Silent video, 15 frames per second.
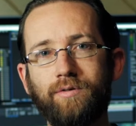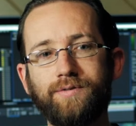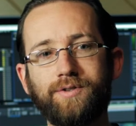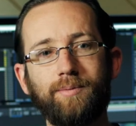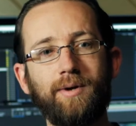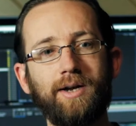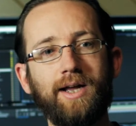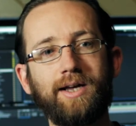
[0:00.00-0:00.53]
if
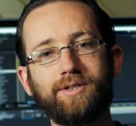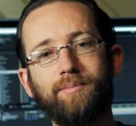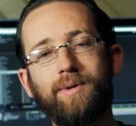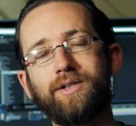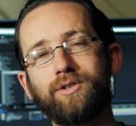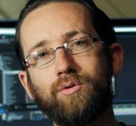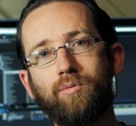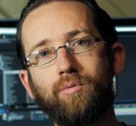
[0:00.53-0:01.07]
somebody has a
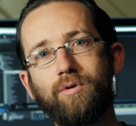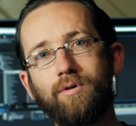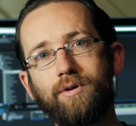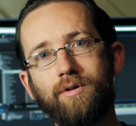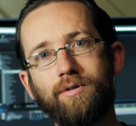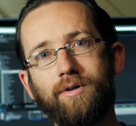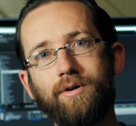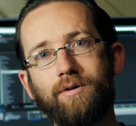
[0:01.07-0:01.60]
magical ward
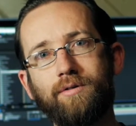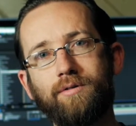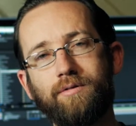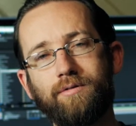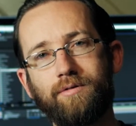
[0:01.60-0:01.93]
on their